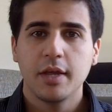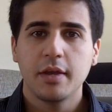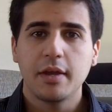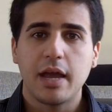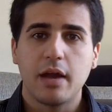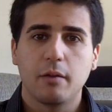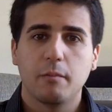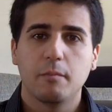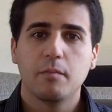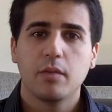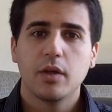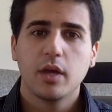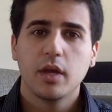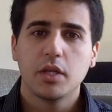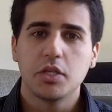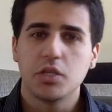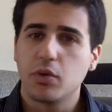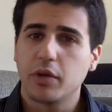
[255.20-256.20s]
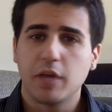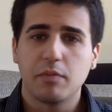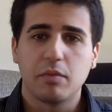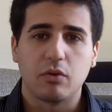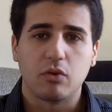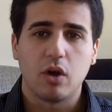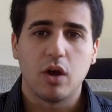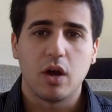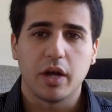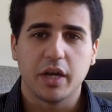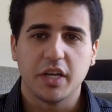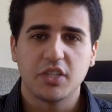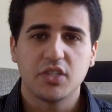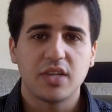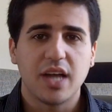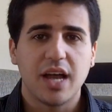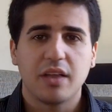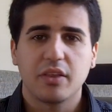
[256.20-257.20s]
Now, don't get me wrong.
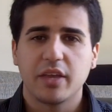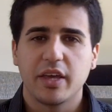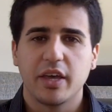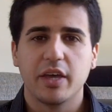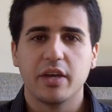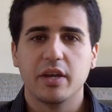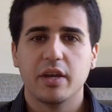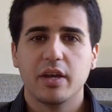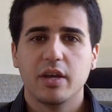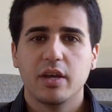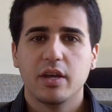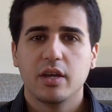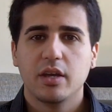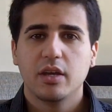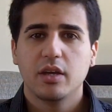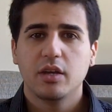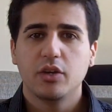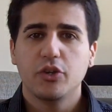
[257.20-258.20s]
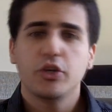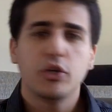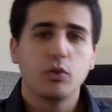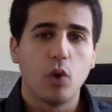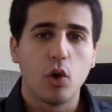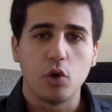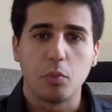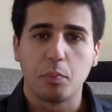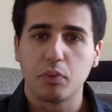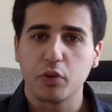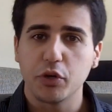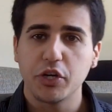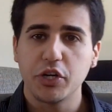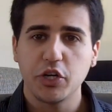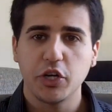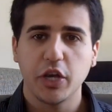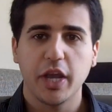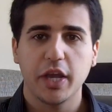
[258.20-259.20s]
It's not that she won't
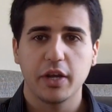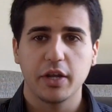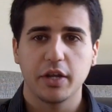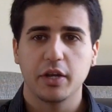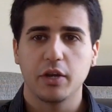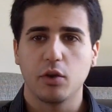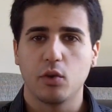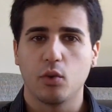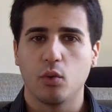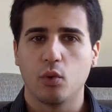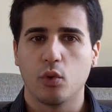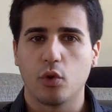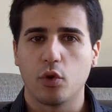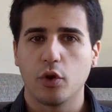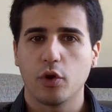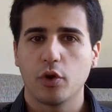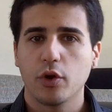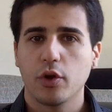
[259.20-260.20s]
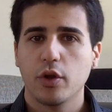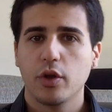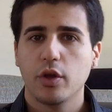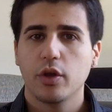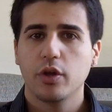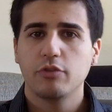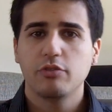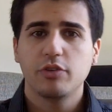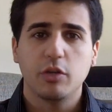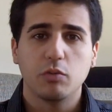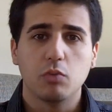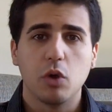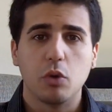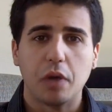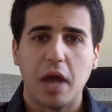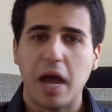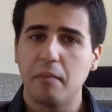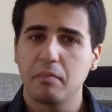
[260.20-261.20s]
appreciate it or she
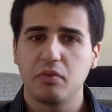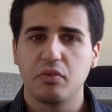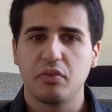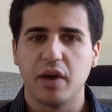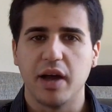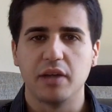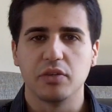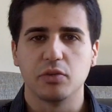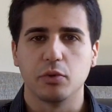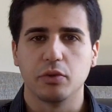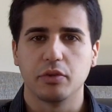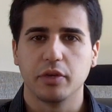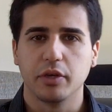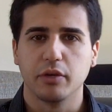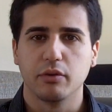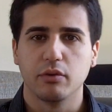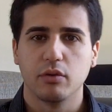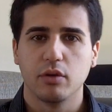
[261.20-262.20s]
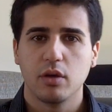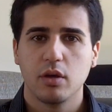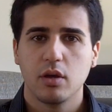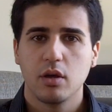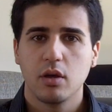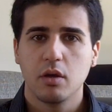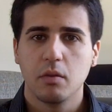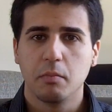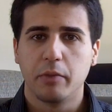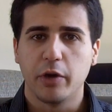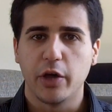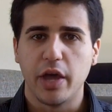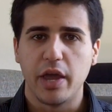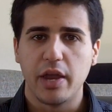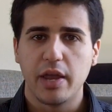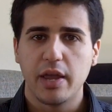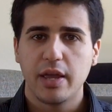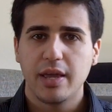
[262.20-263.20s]
won't empathize with you,
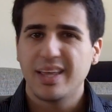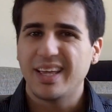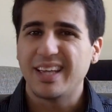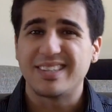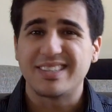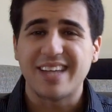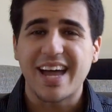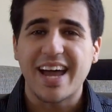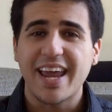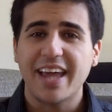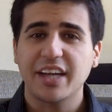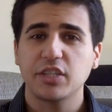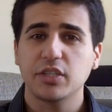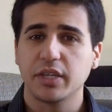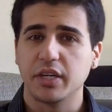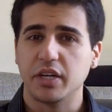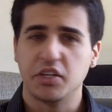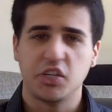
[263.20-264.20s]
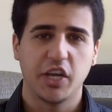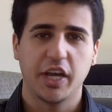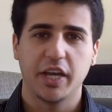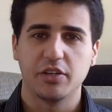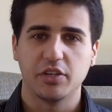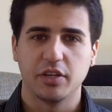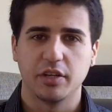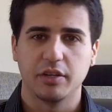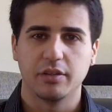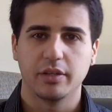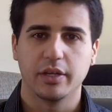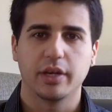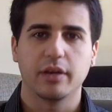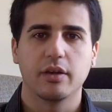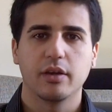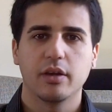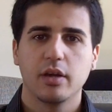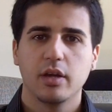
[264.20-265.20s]
but it's not actually going to change
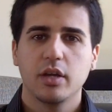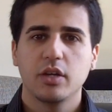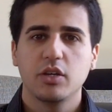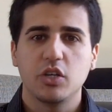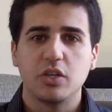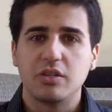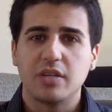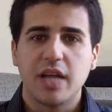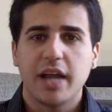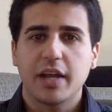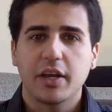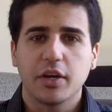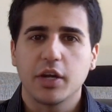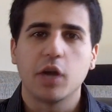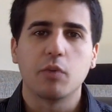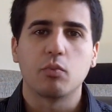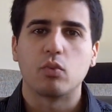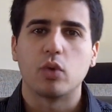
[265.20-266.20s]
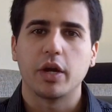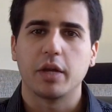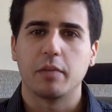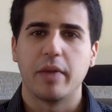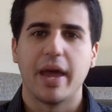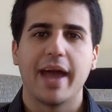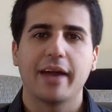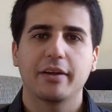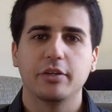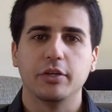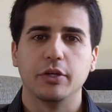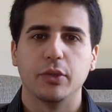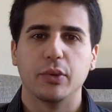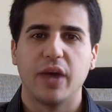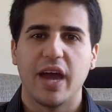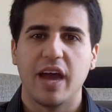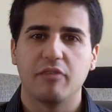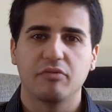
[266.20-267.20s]
anything. She's not going to come running back to
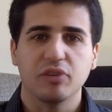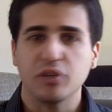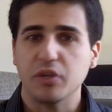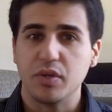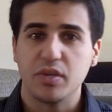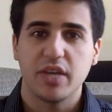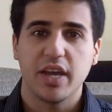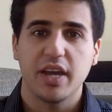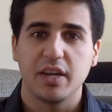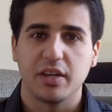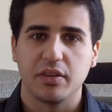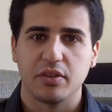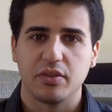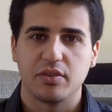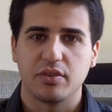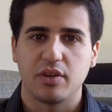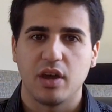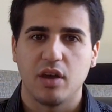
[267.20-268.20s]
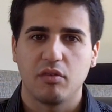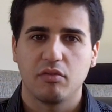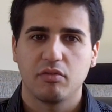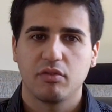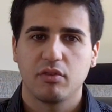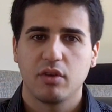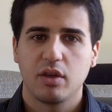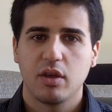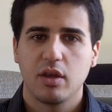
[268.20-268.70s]
you after you say any of this stuff.